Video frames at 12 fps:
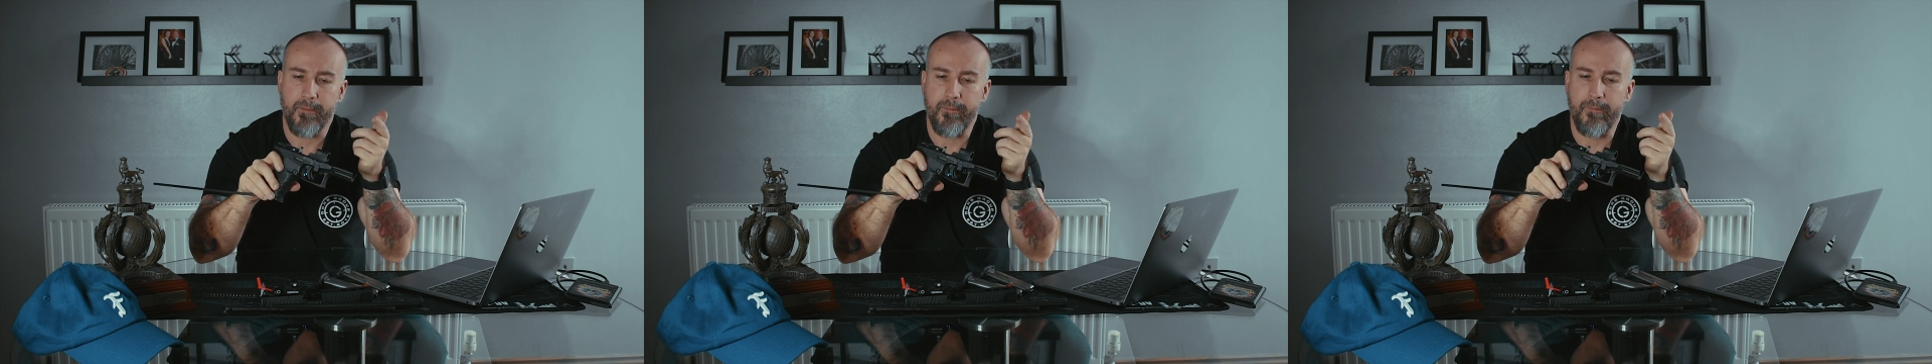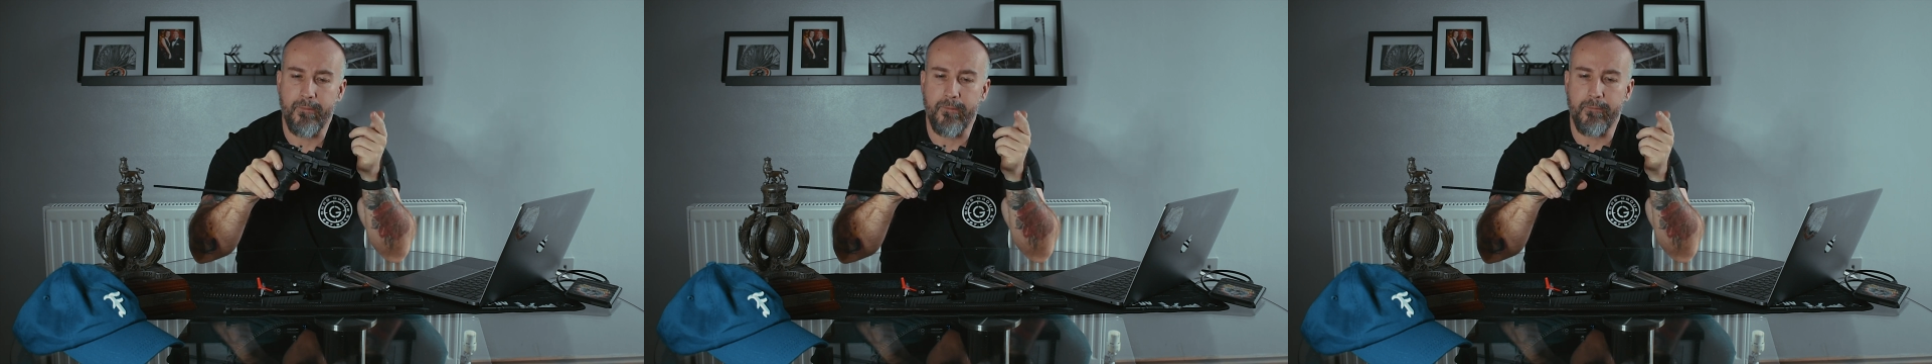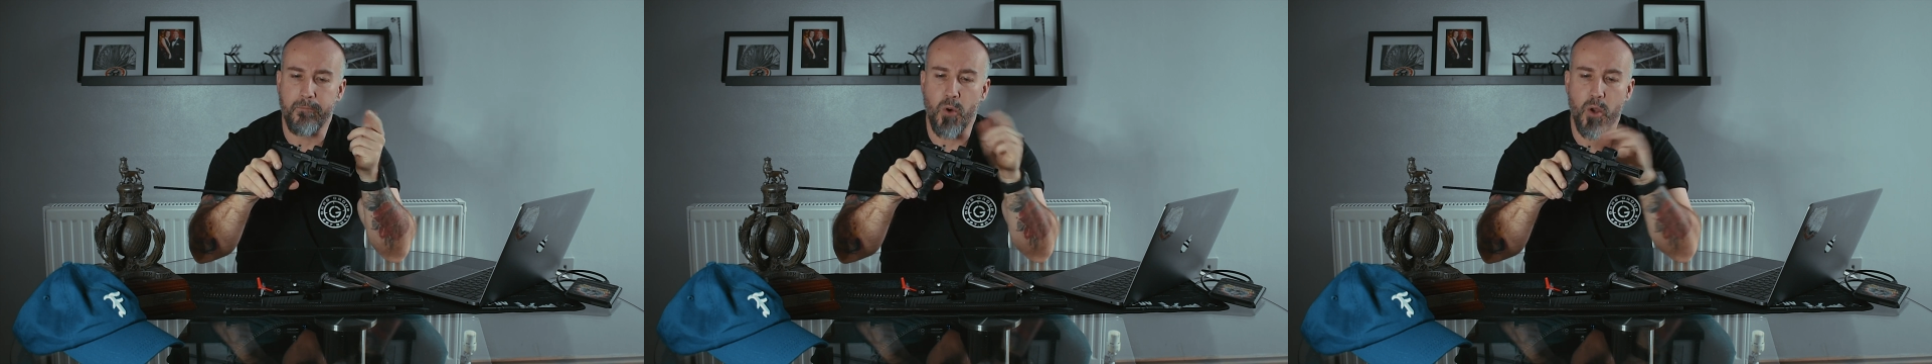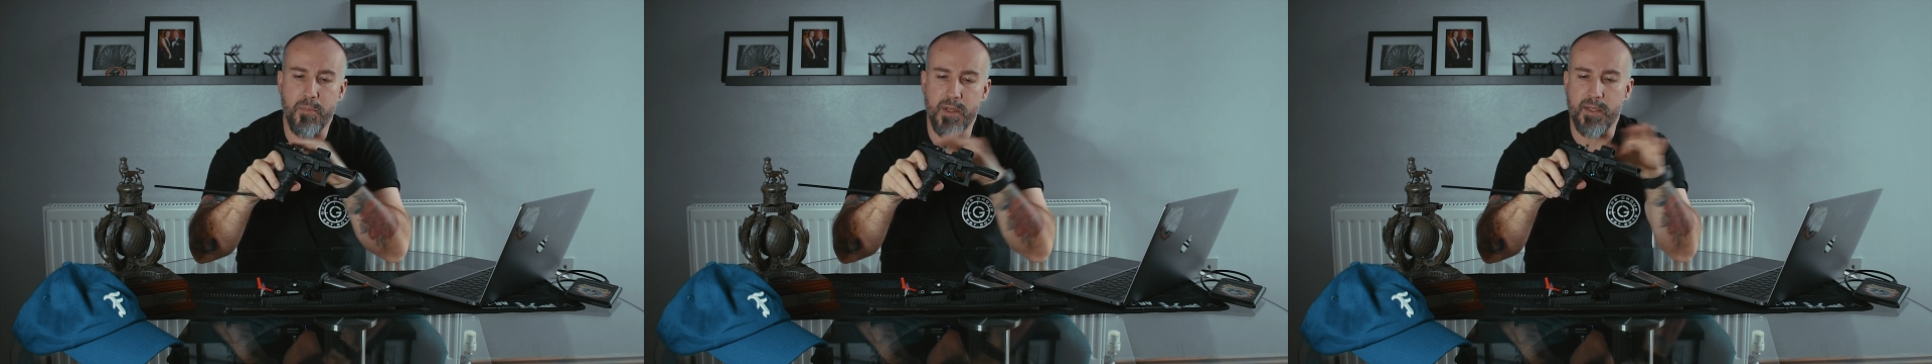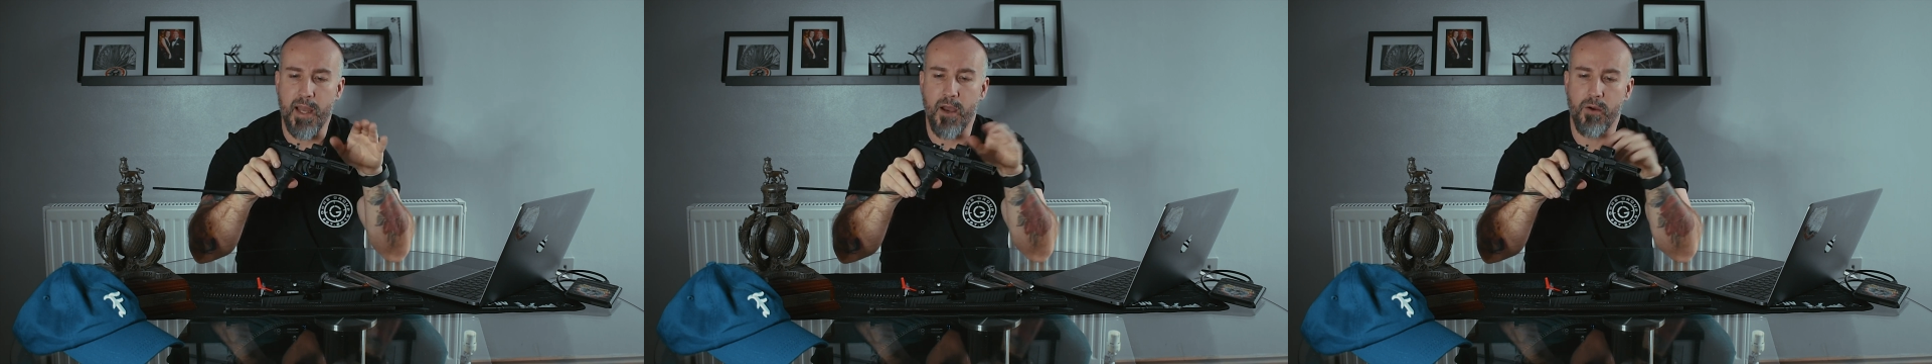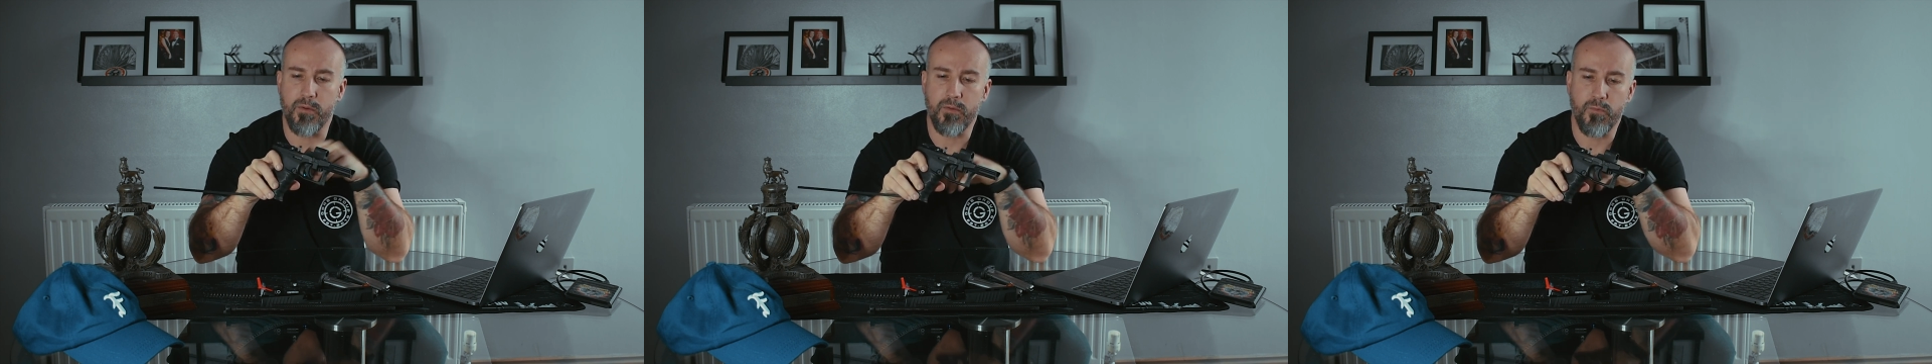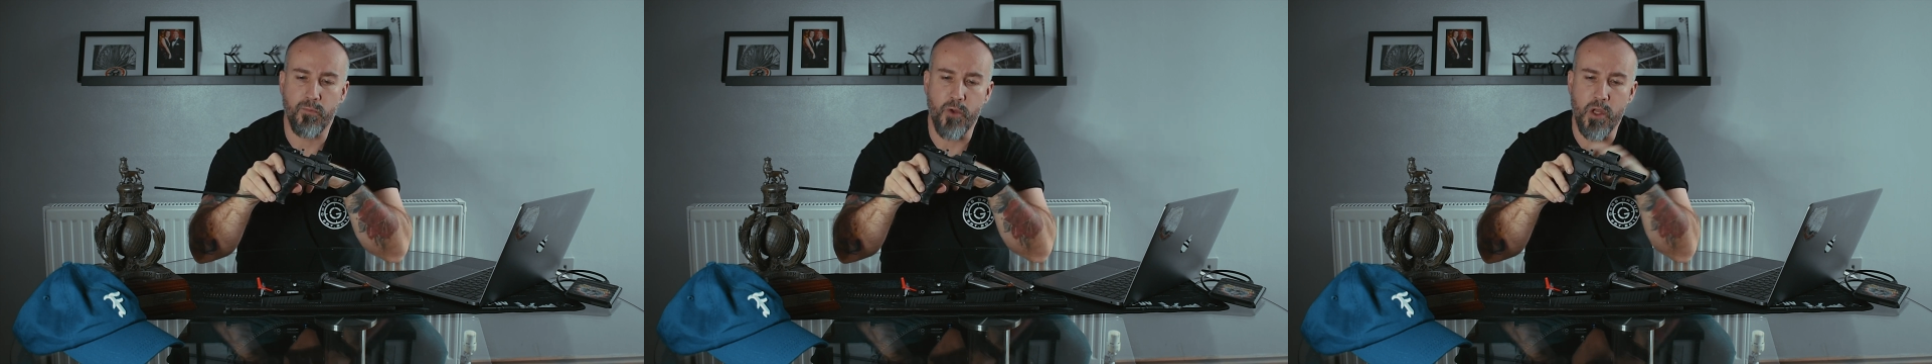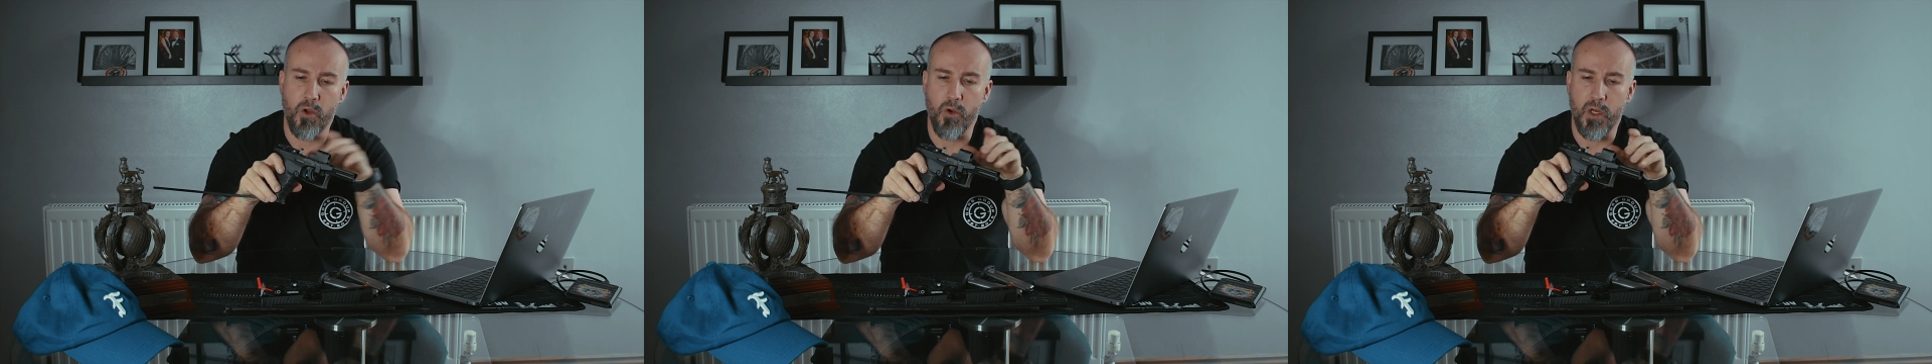wipe it down,
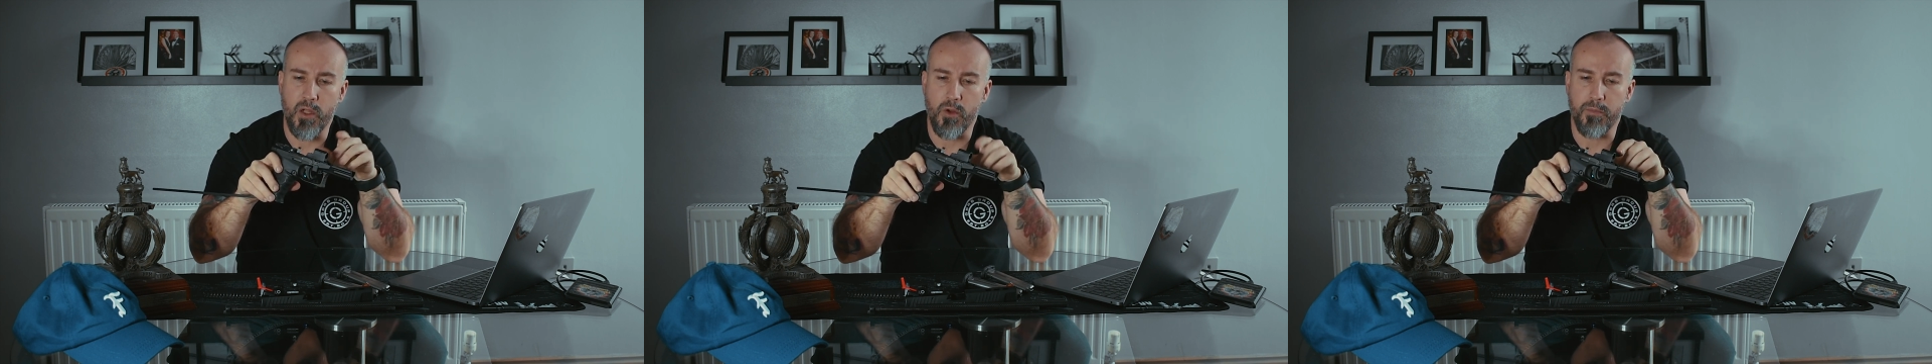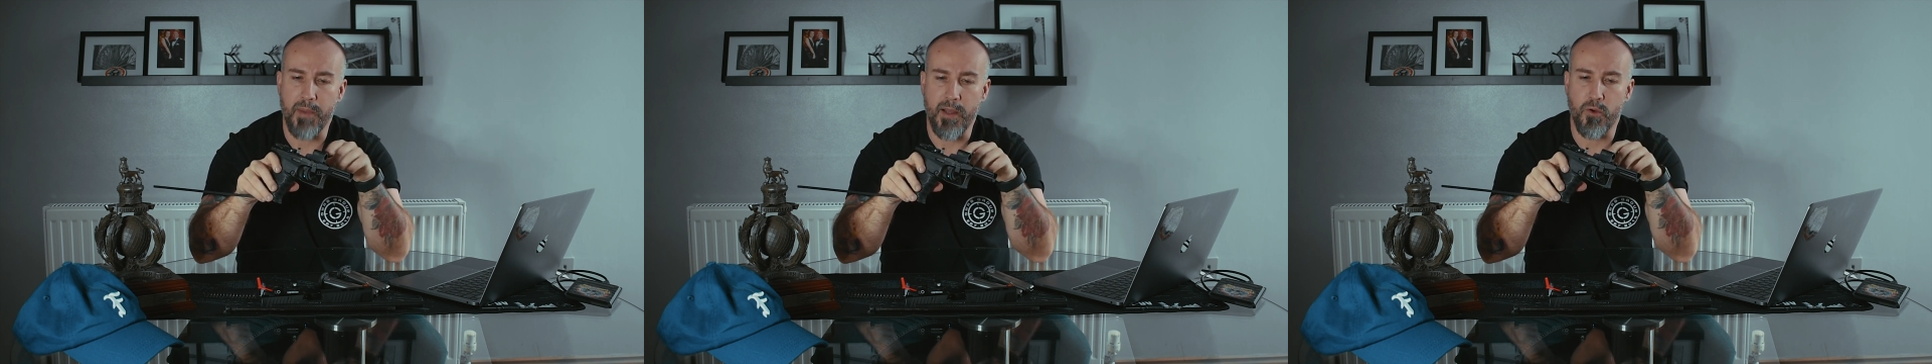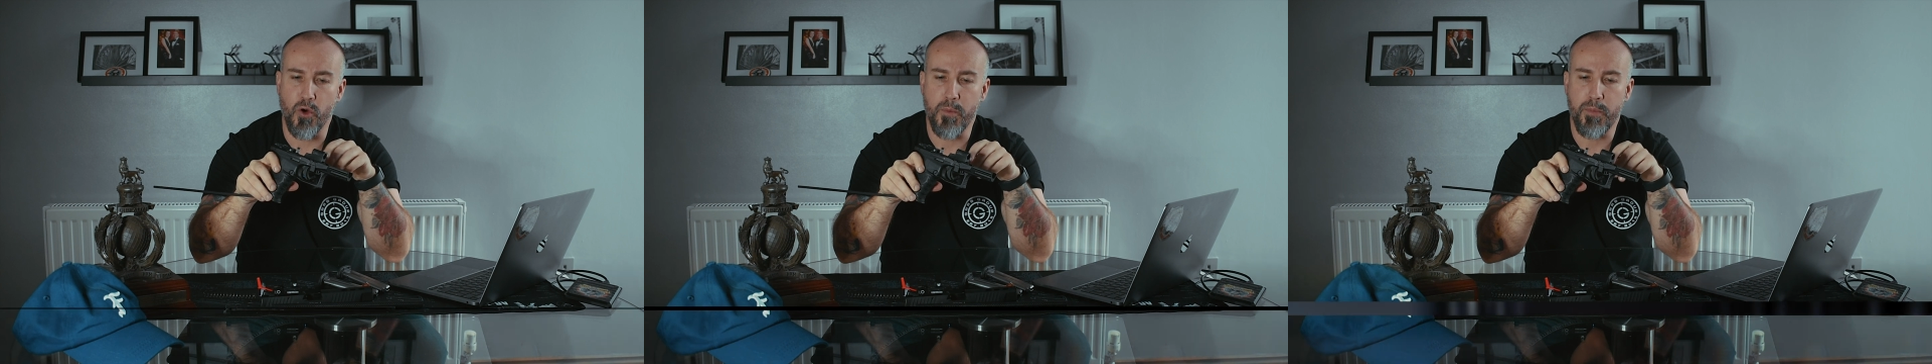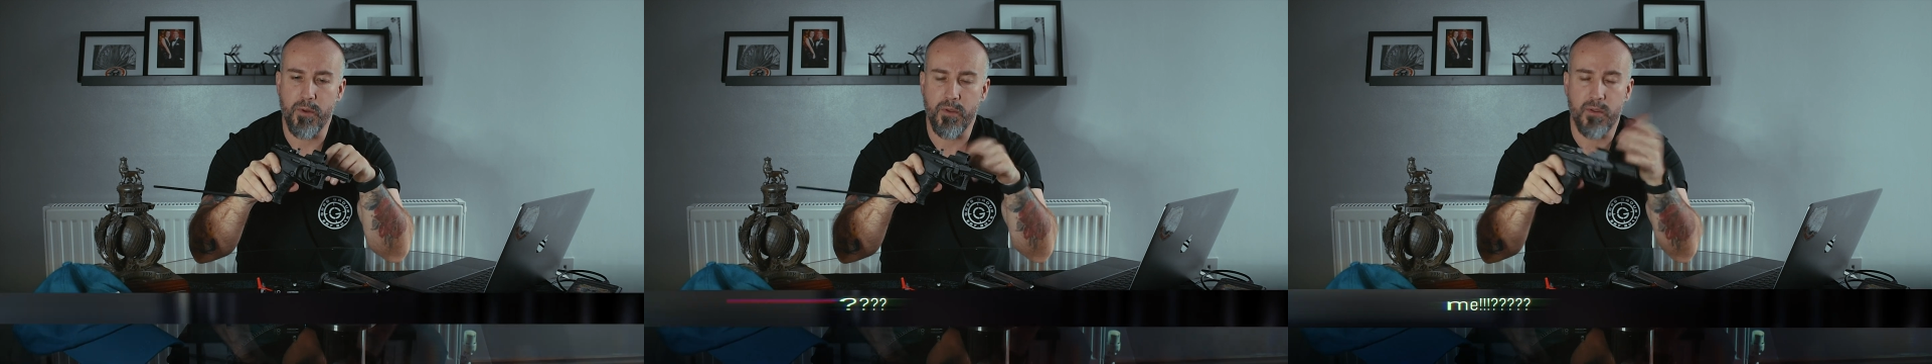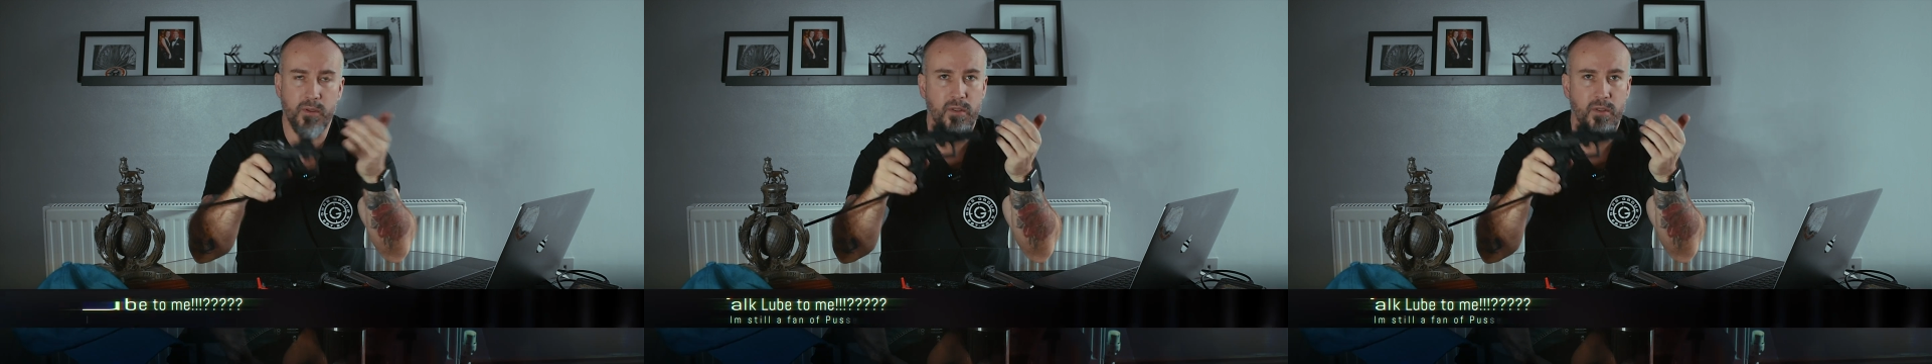re-oil it back up.